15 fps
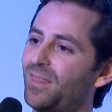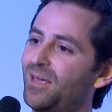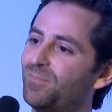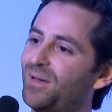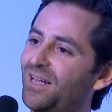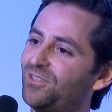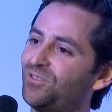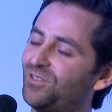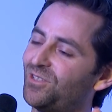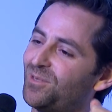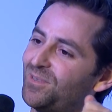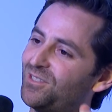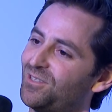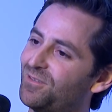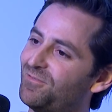But actually so
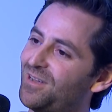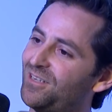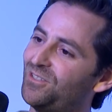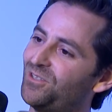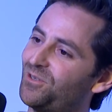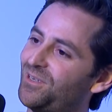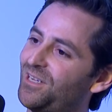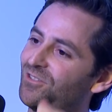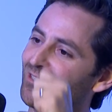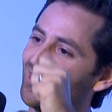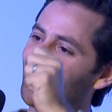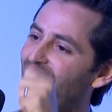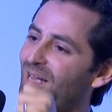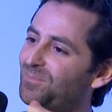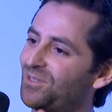much of the value creation
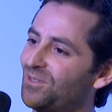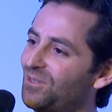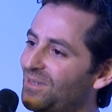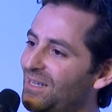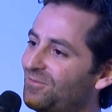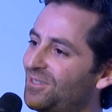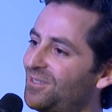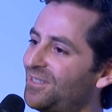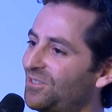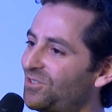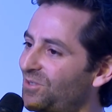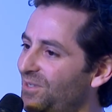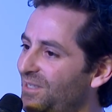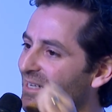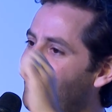at an absolute level is
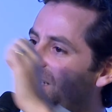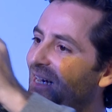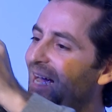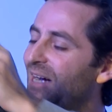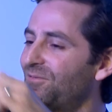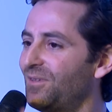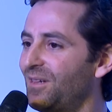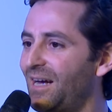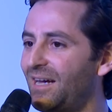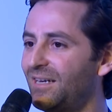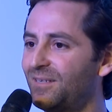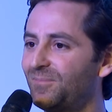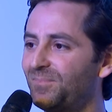created after that.